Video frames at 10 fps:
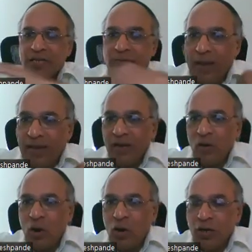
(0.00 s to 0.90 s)
spinal
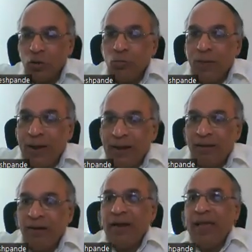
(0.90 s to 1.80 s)
cord to my
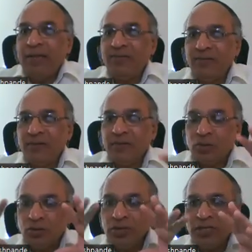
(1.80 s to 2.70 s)
legs.
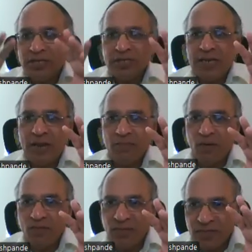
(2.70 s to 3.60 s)
So this type of the